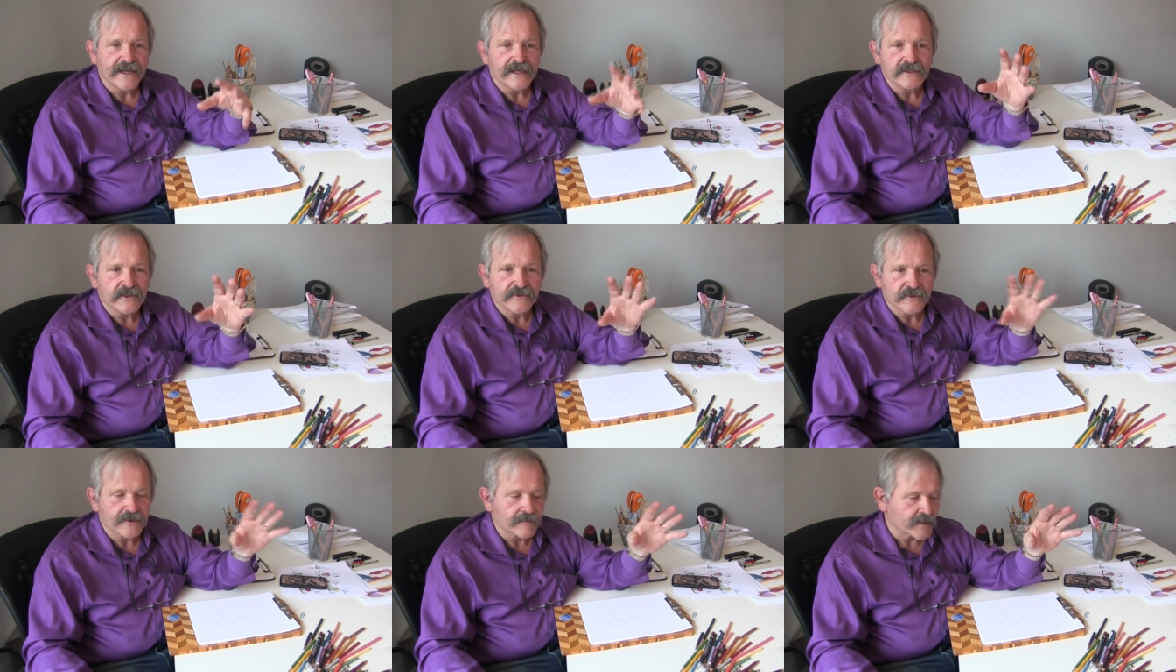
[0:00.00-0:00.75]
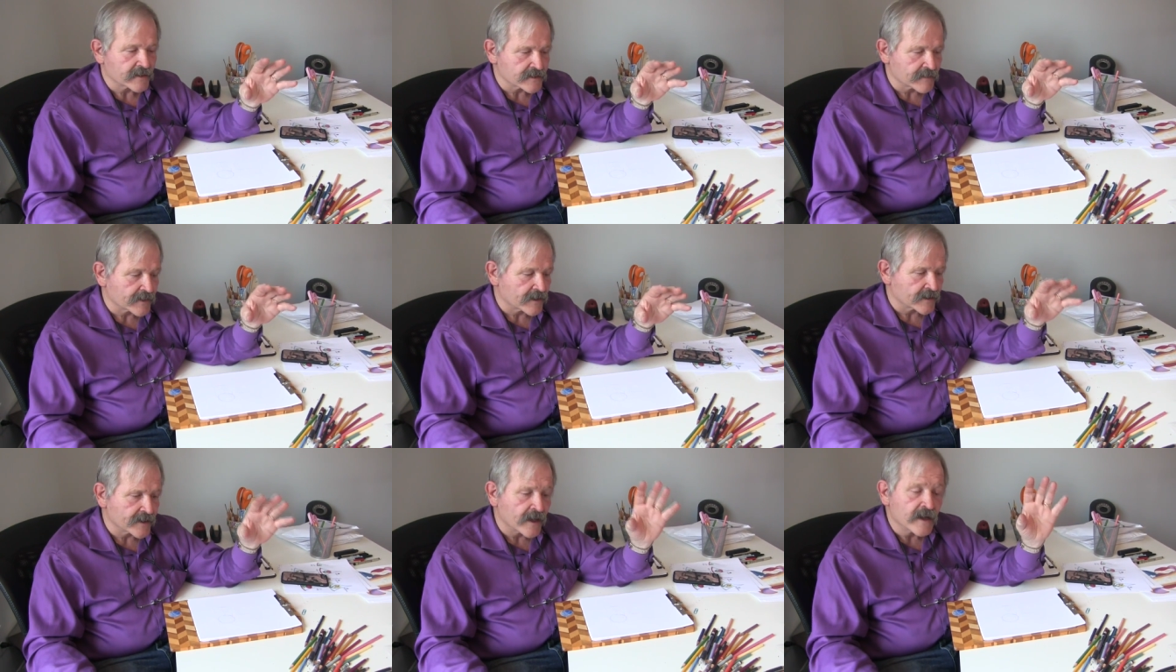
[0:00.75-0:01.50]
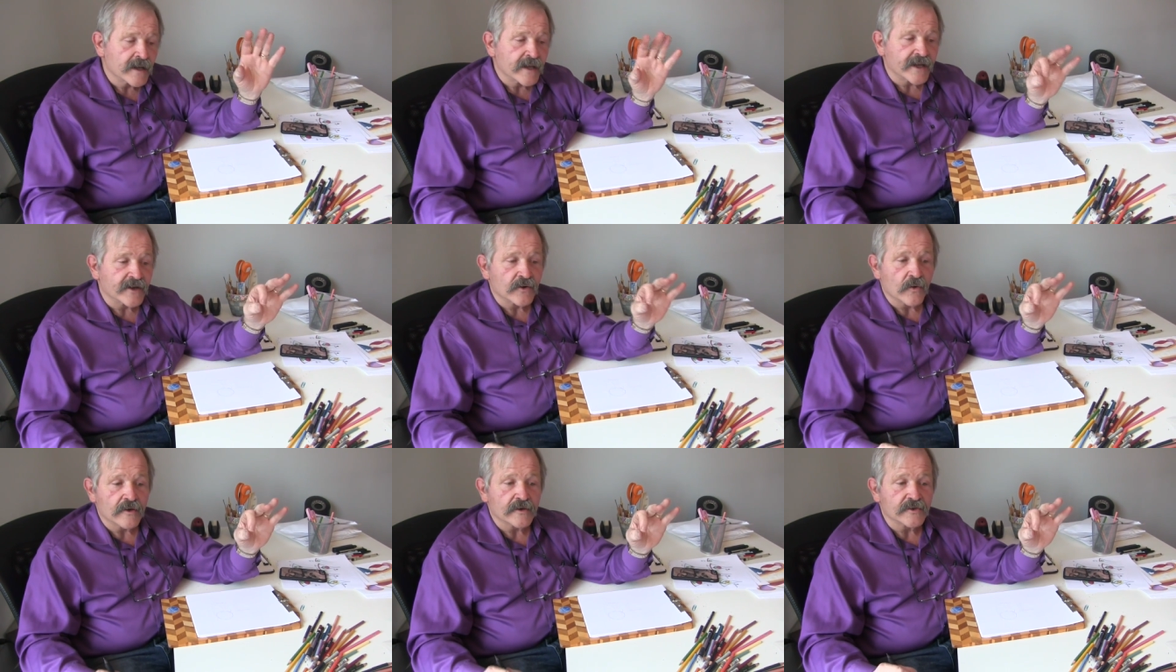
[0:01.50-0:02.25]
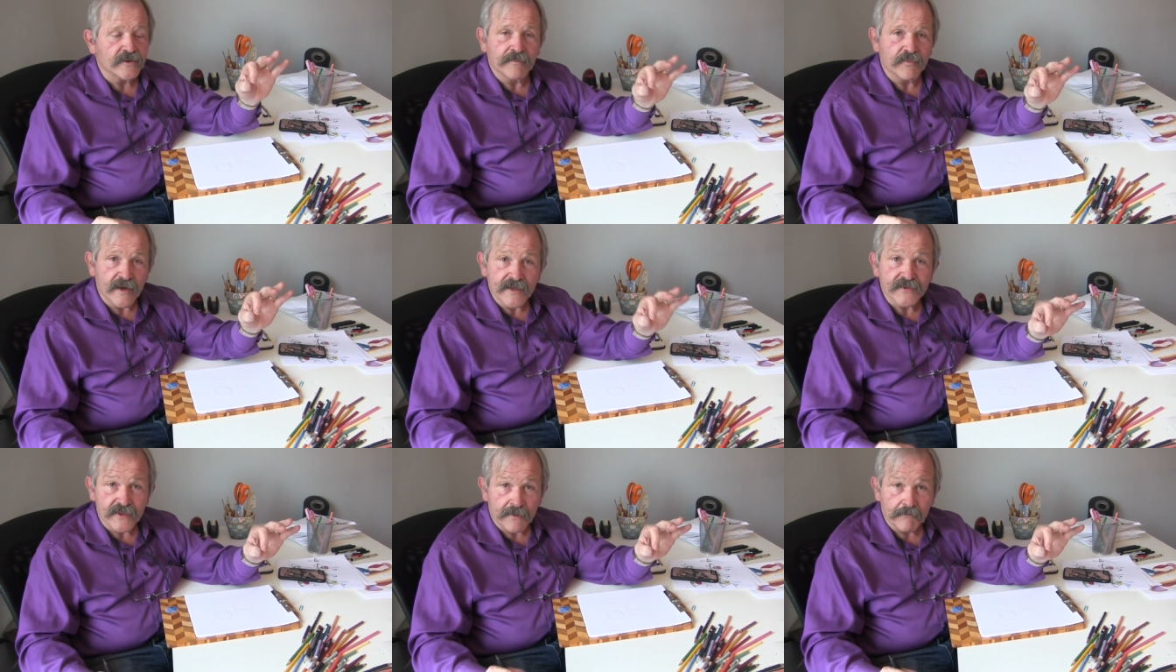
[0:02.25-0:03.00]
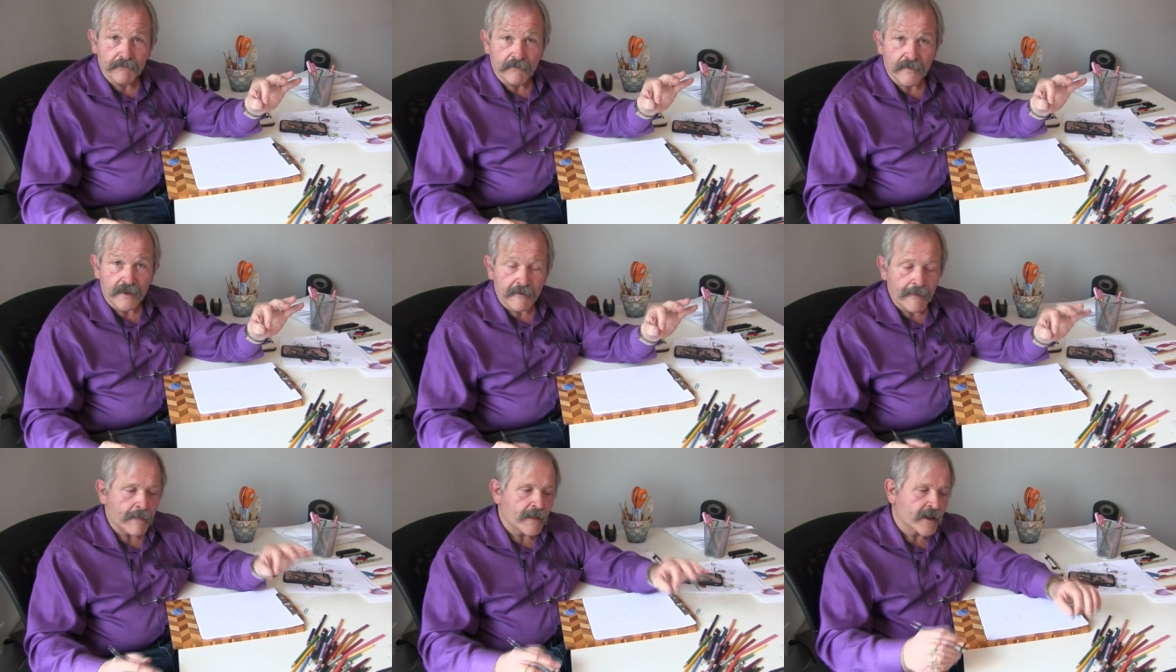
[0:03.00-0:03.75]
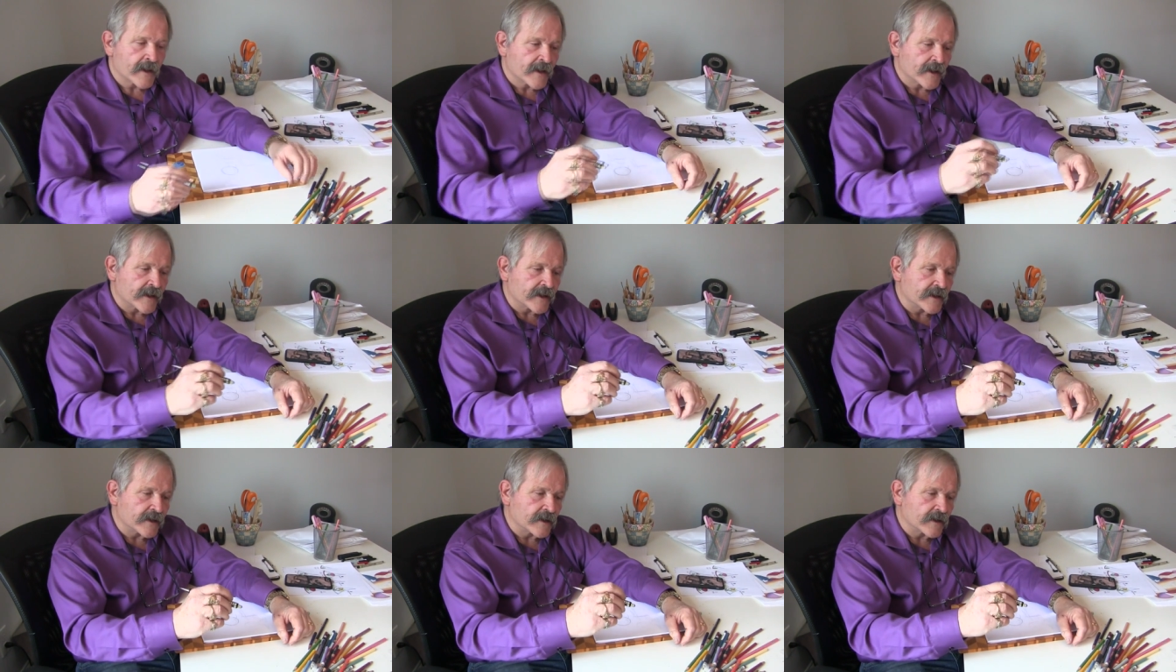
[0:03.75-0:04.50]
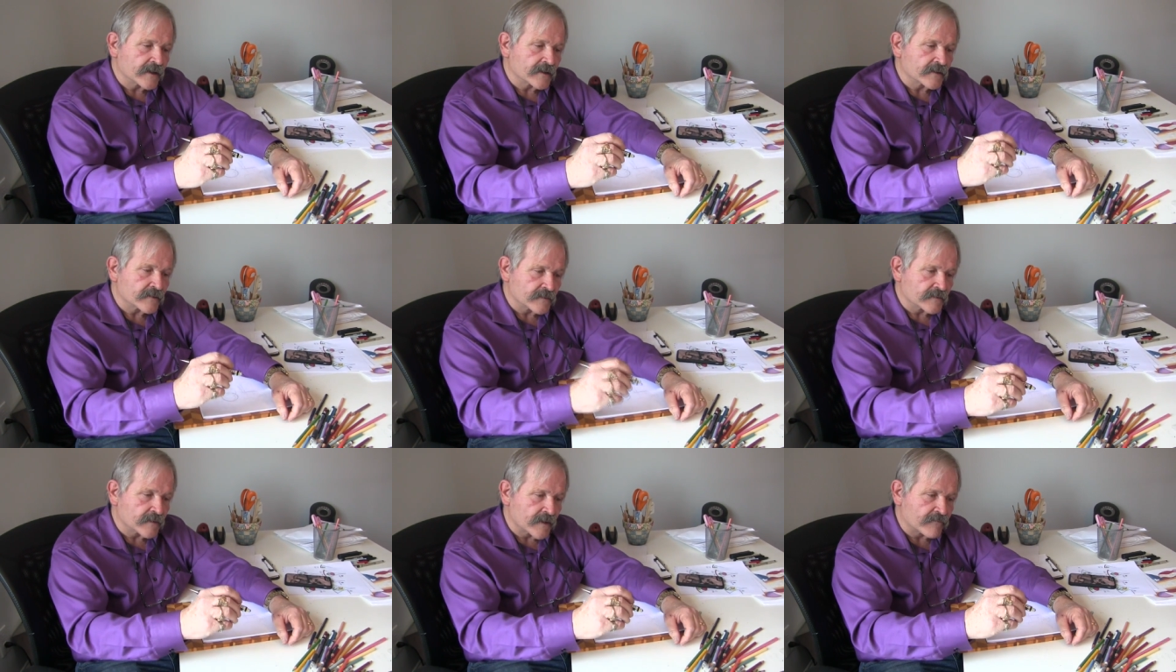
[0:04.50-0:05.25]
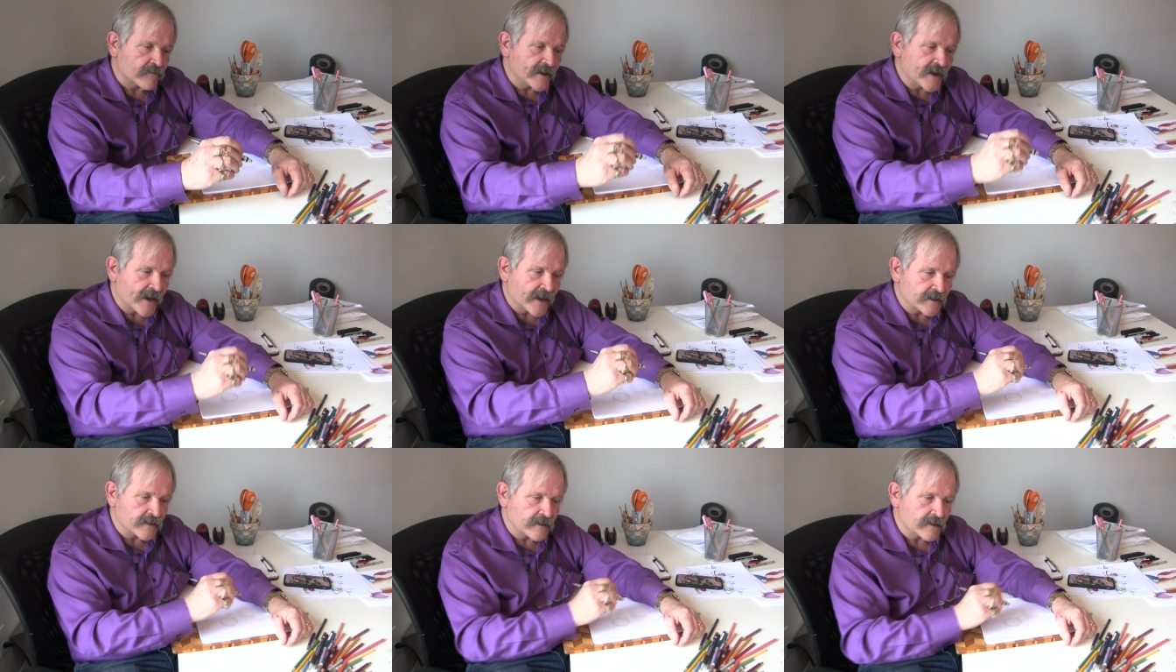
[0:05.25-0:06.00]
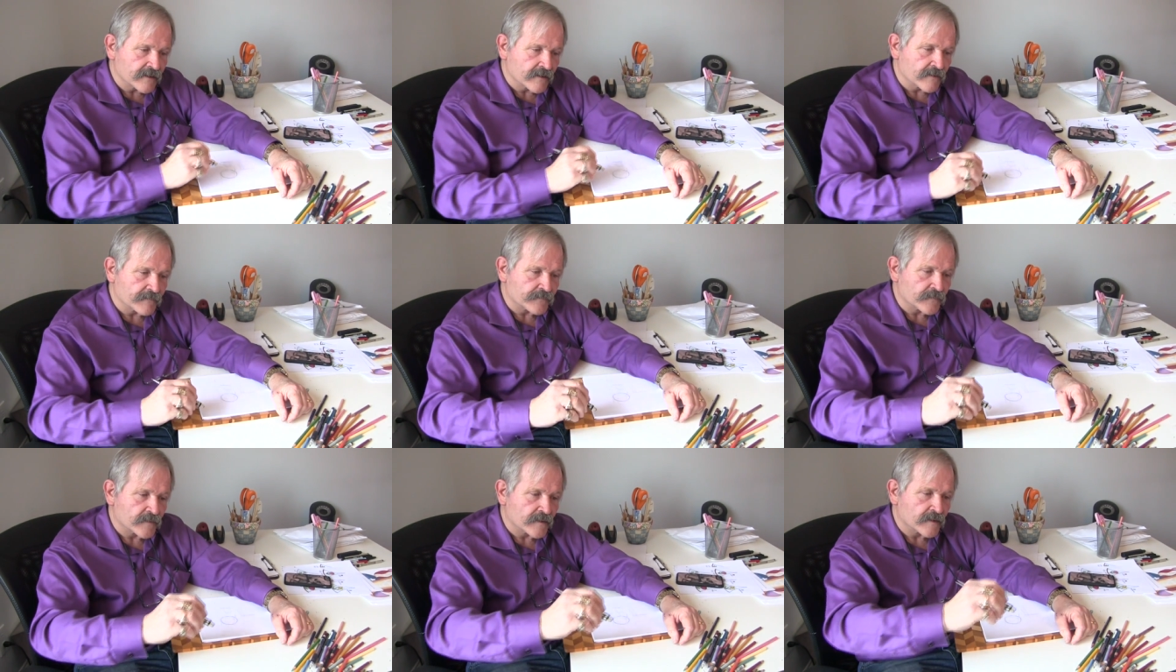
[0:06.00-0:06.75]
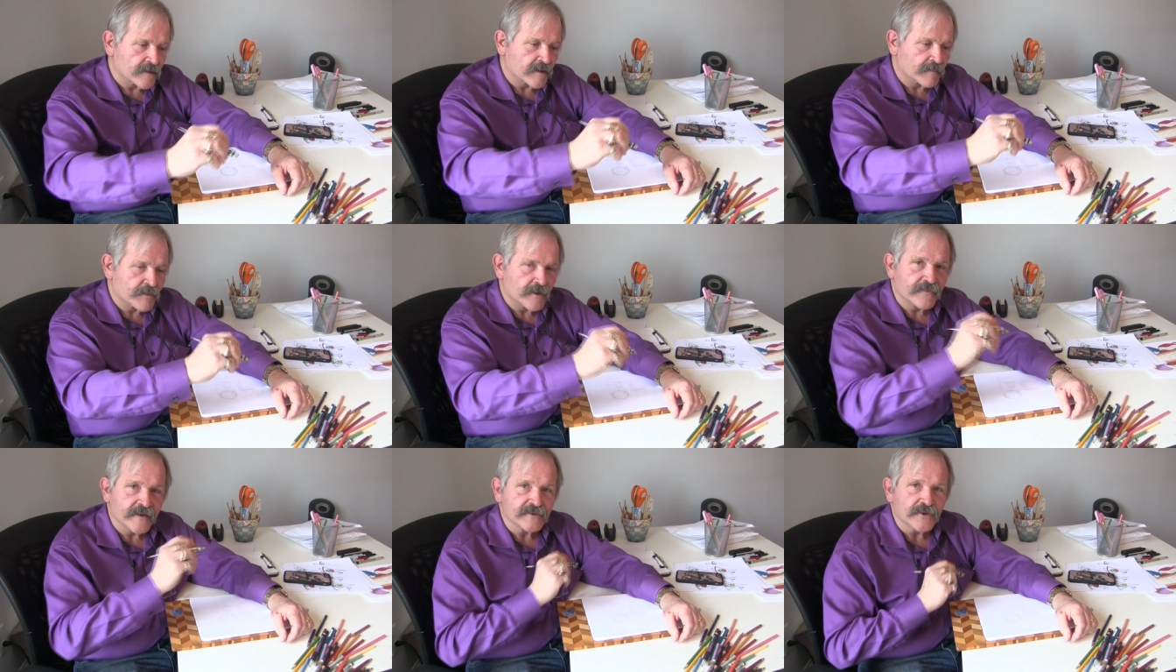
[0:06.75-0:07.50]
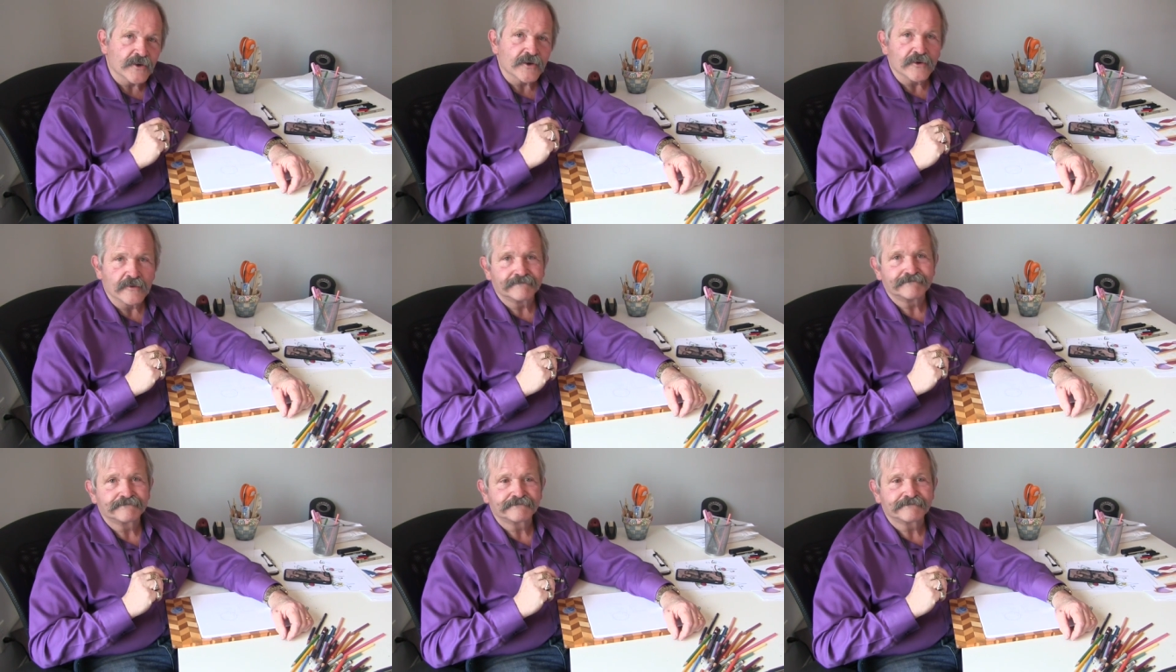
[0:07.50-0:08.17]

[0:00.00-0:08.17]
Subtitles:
Medicis or something like that. And in order to impress him, he freehanded a perfect circle.